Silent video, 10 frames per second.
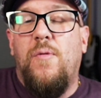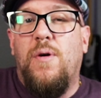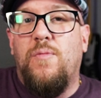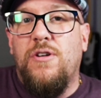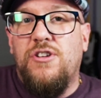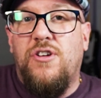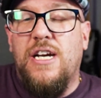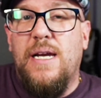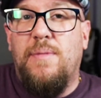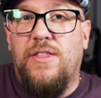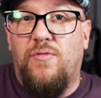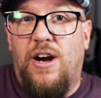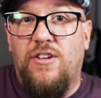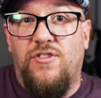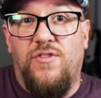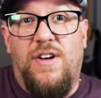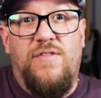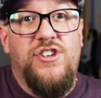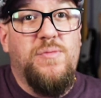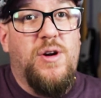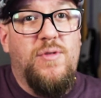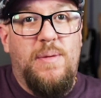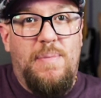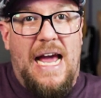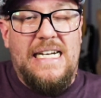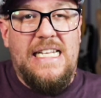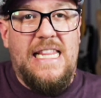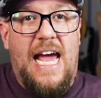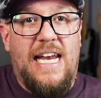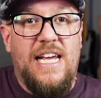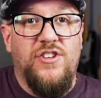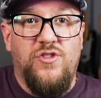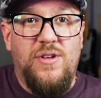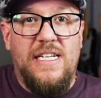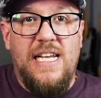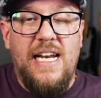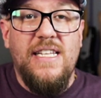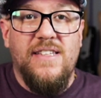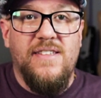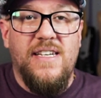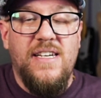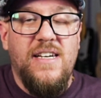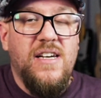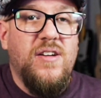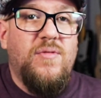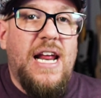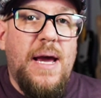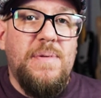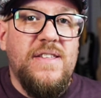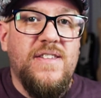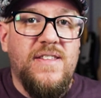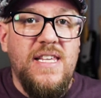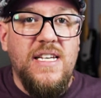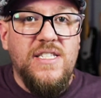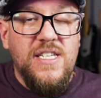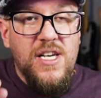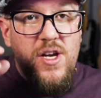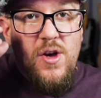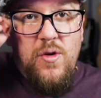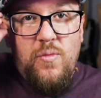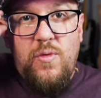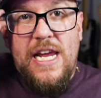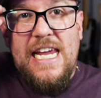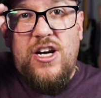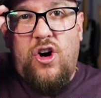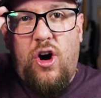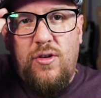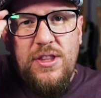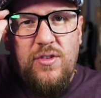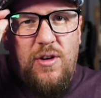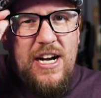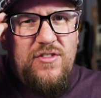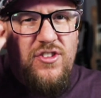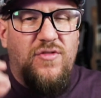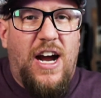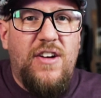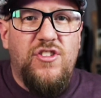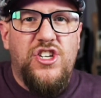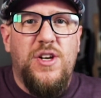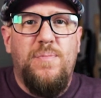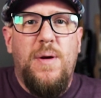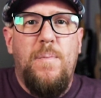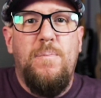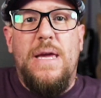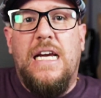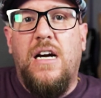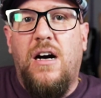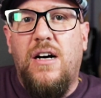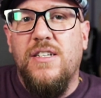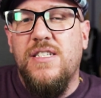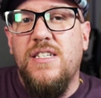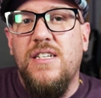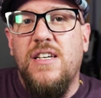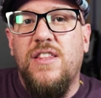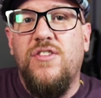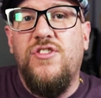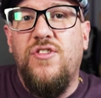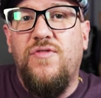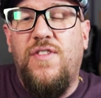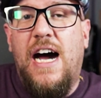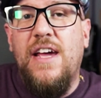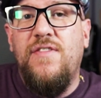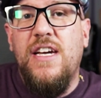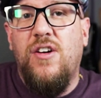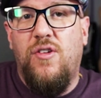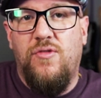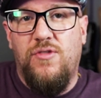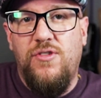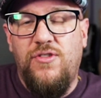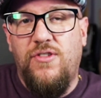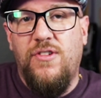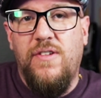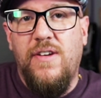when we're talking about the right of survivorship, going back to that and joint tenancy, what happens is this. We call it the right of survivorship because the surviving owners